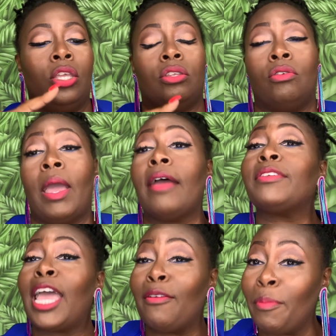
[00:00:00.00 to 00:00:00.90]
You have to
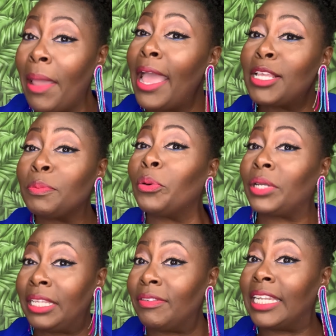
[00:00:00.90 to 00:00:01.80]
have a passport to
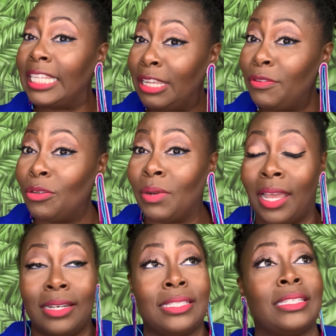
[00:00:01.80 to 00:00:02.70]
even leave the
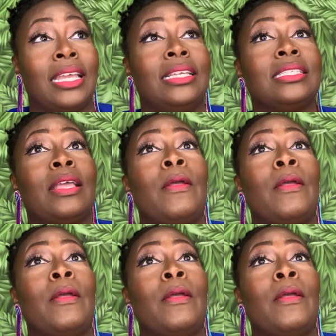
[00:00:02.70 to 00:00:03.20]
United States.